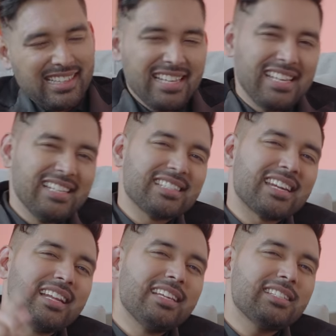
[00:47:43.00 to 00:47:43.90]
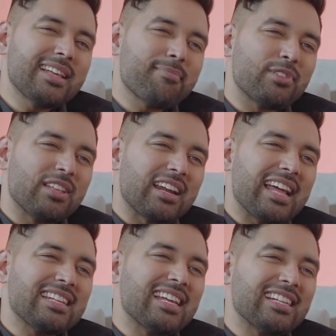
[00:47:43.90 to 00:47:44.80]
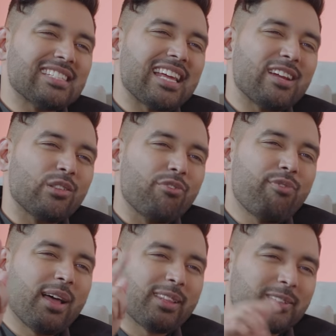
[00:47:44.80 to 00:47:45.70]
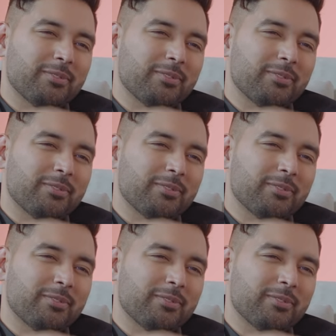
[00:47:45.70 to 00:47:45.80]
He is raised up to the right hand side of the Father.